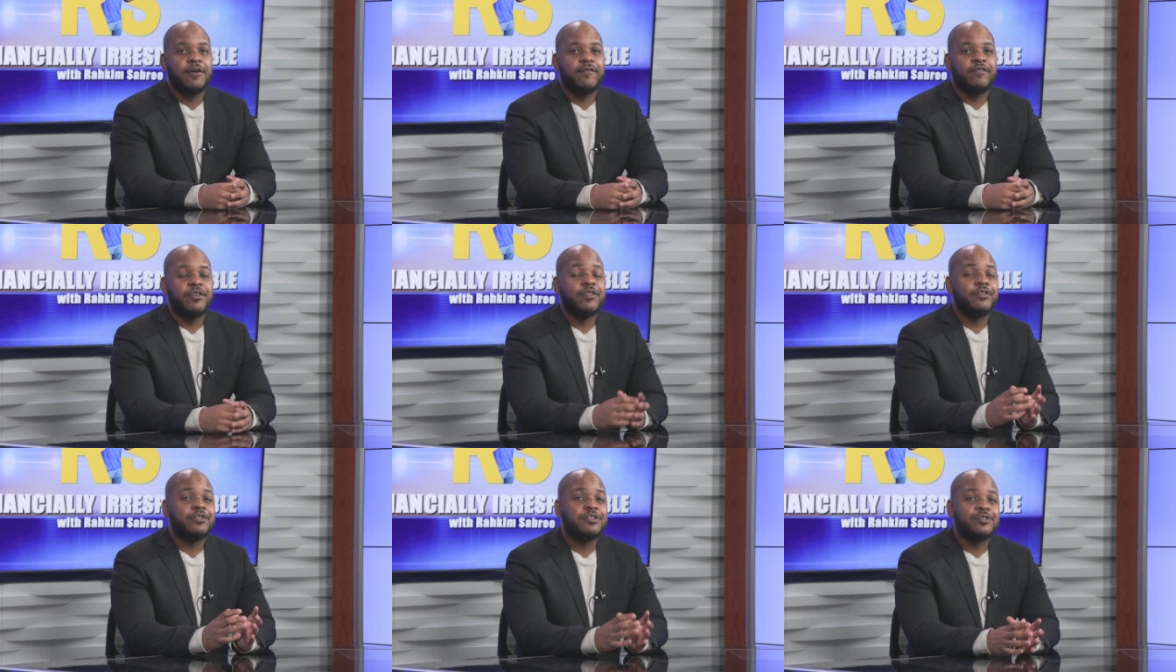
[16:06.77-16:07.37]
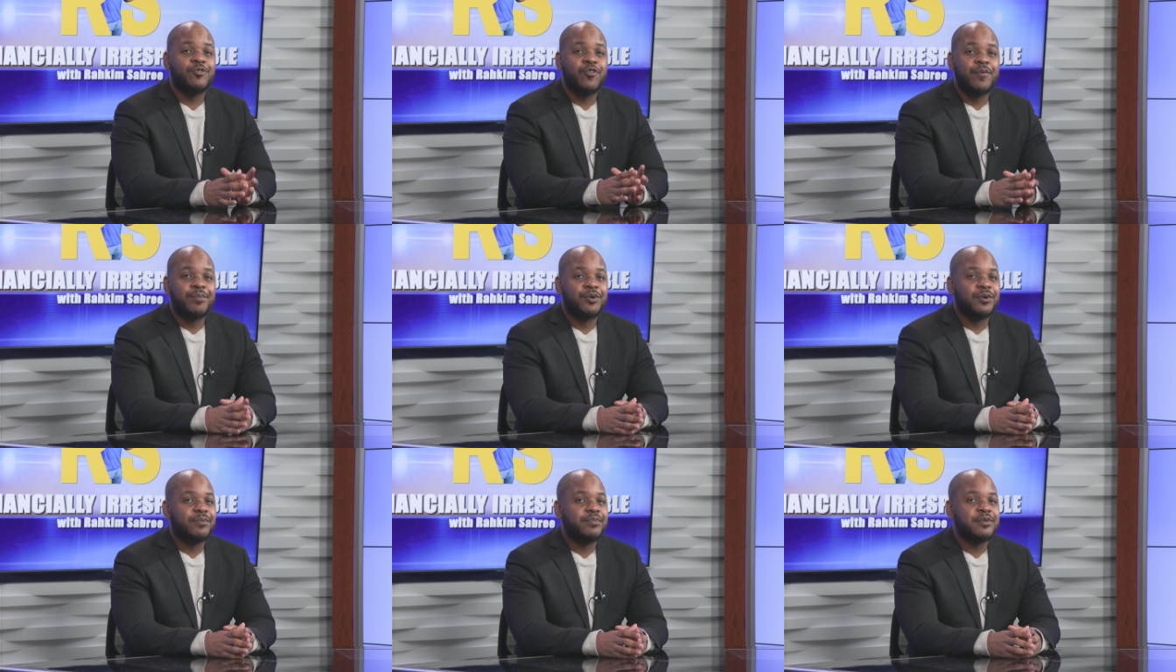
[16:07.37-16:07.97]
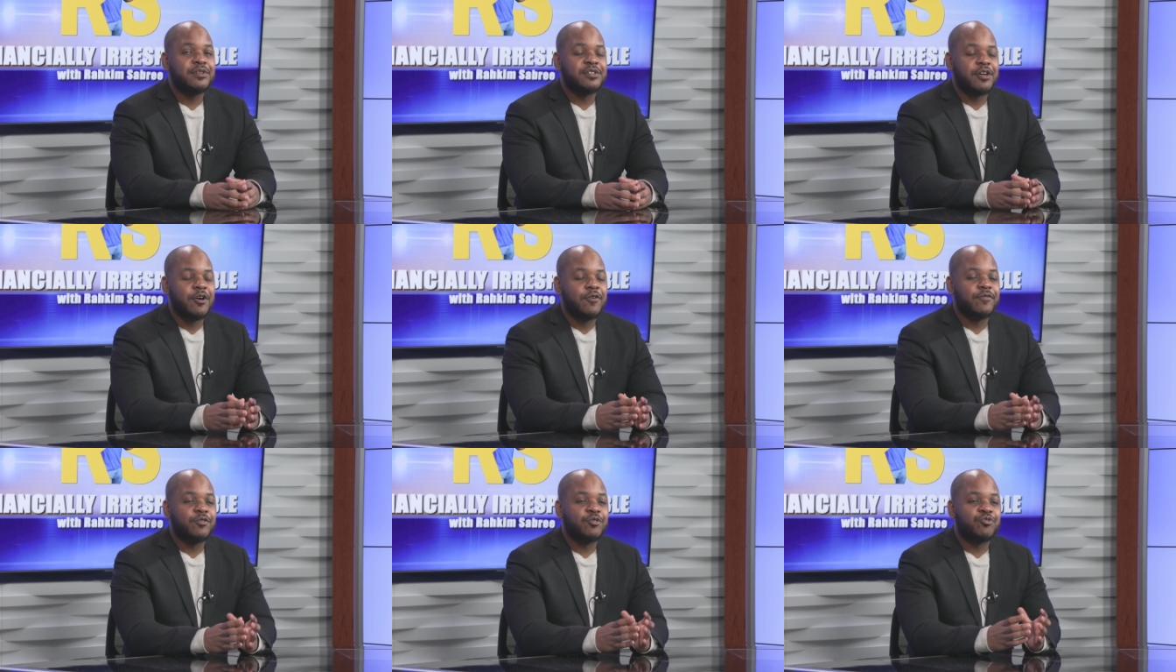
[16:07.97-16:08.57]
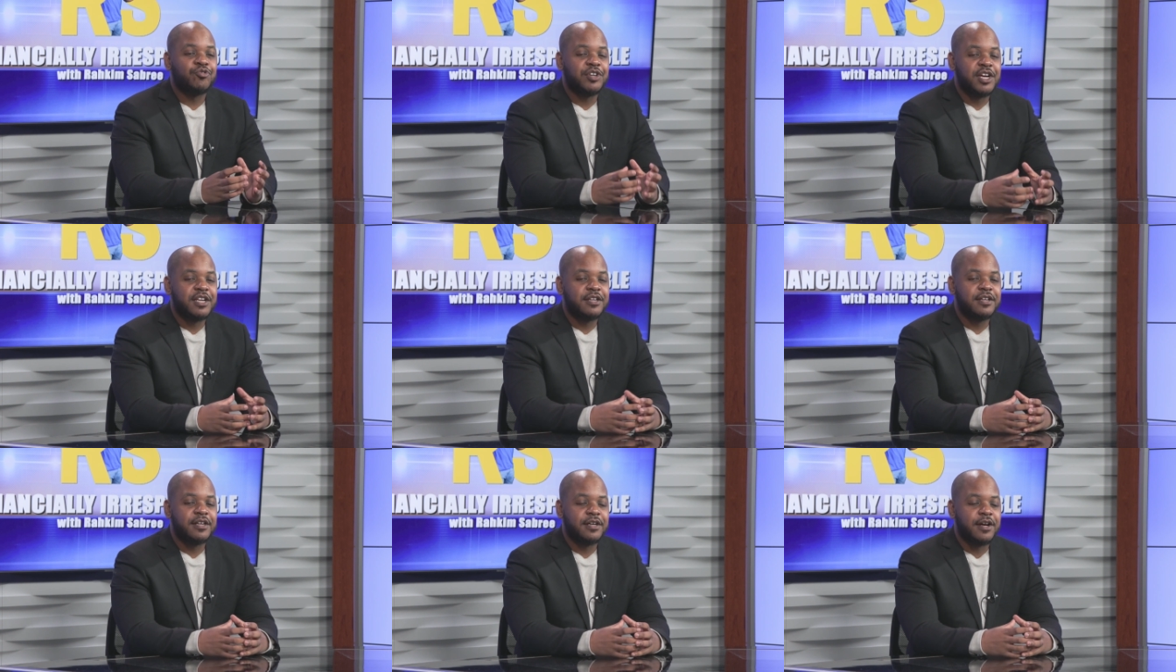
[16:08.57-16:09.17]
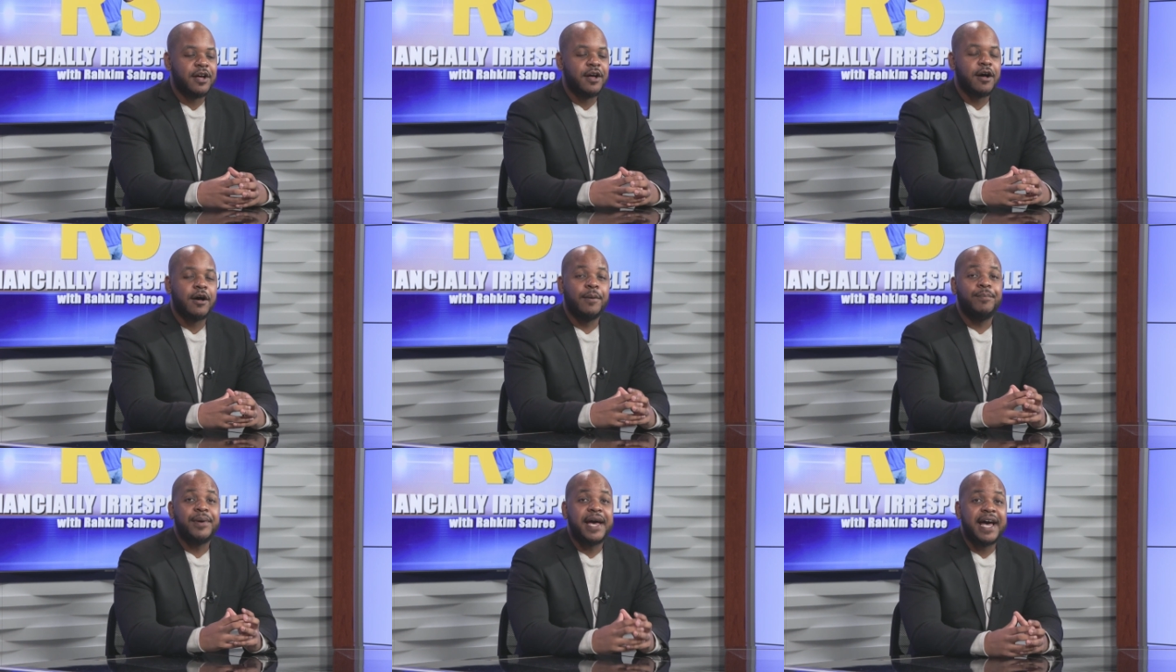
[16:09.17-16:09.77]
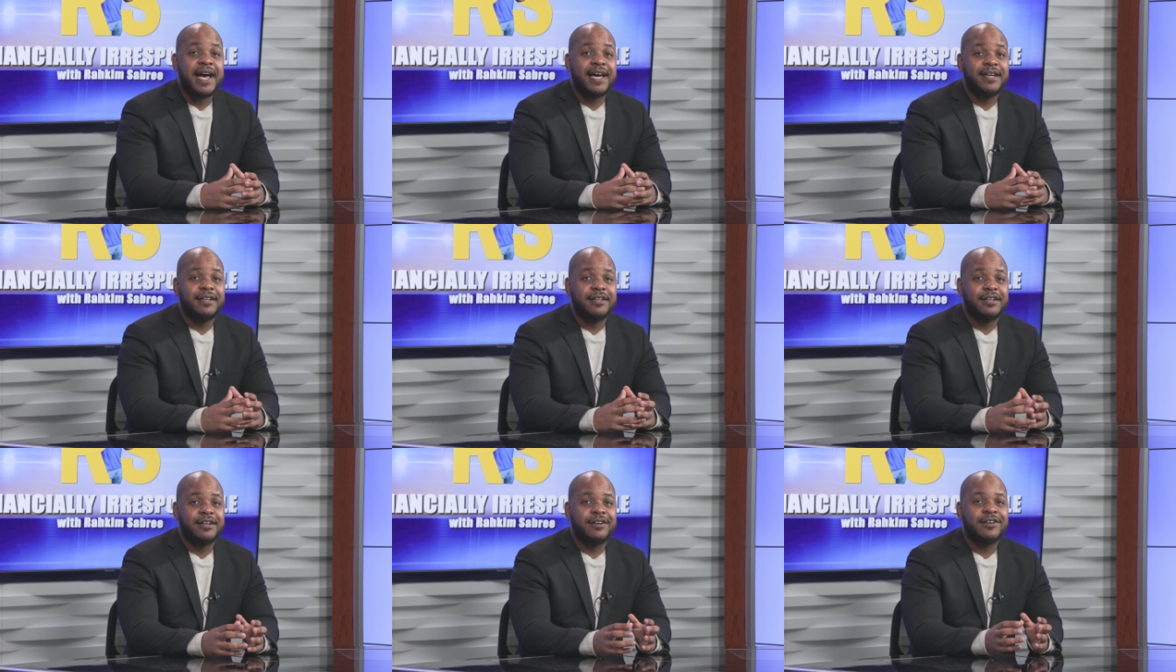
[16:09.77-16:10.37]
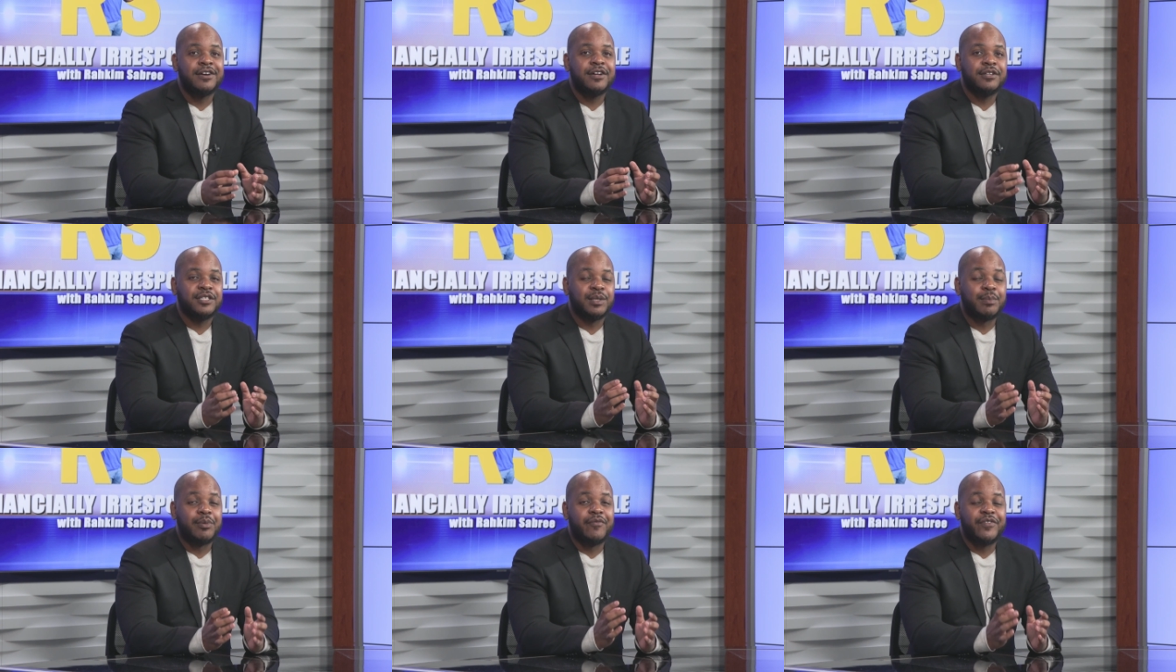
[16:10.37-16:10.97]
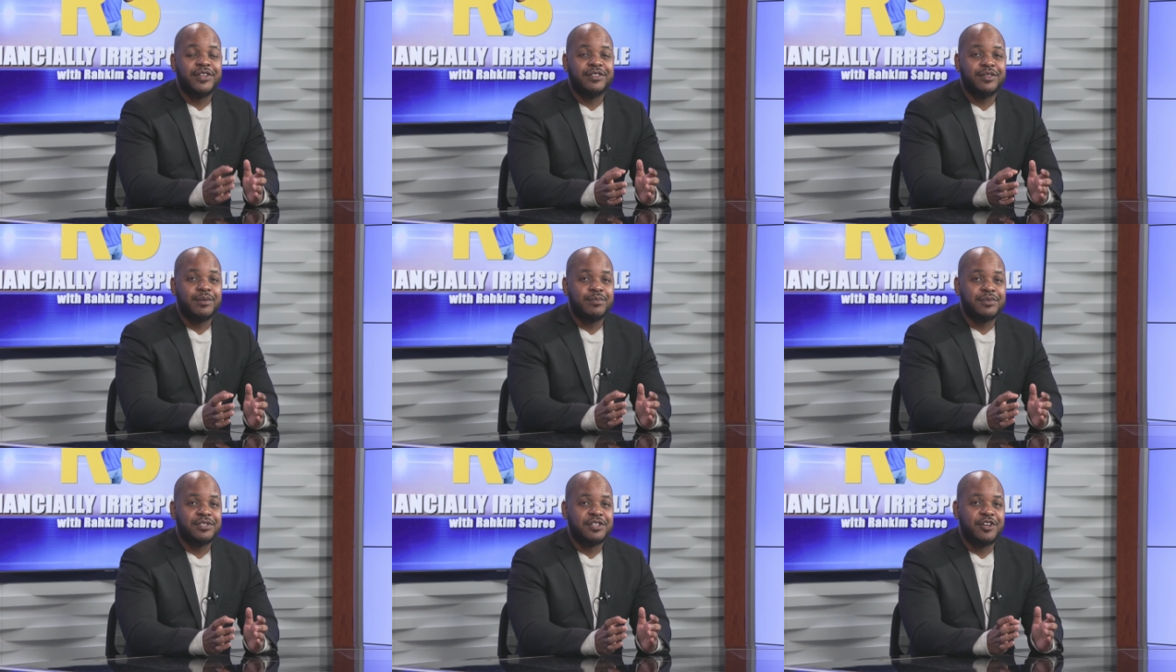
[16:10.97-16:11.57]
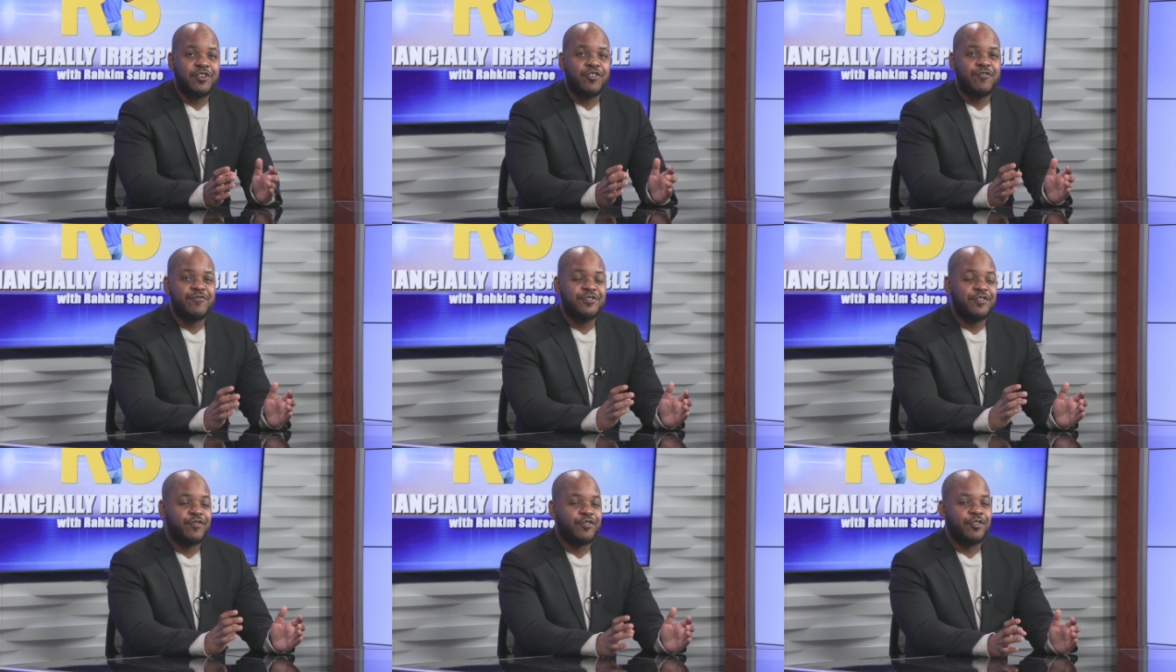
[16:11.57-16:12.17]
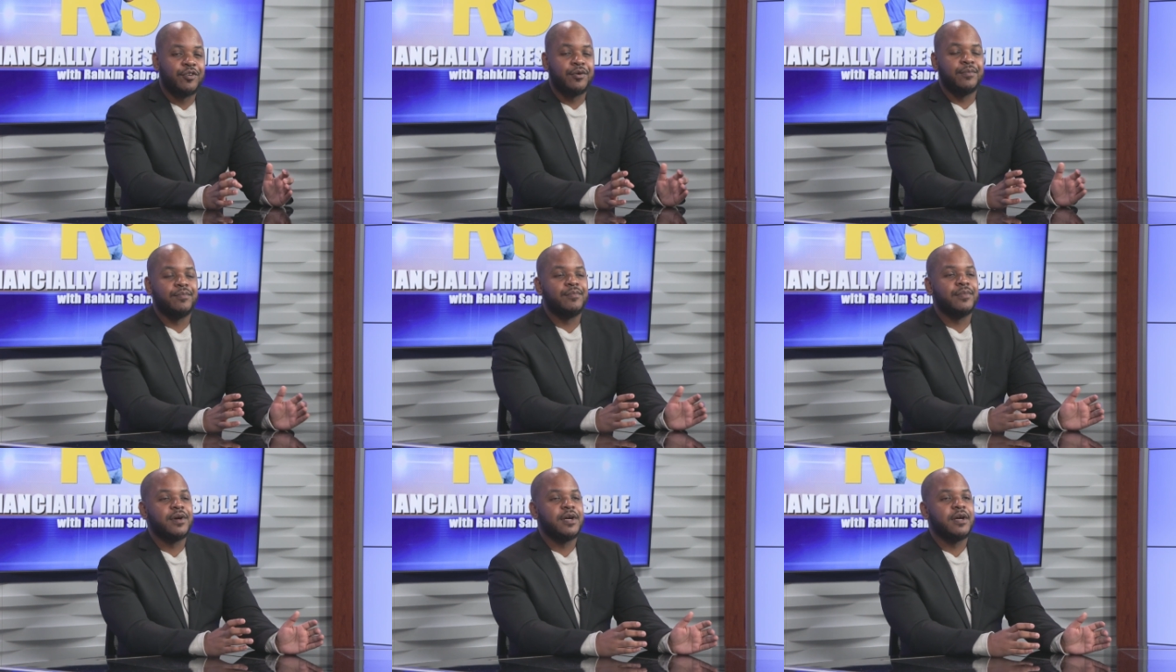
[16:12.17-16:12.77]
for the sole purpose of creating a padding to prevent themselves from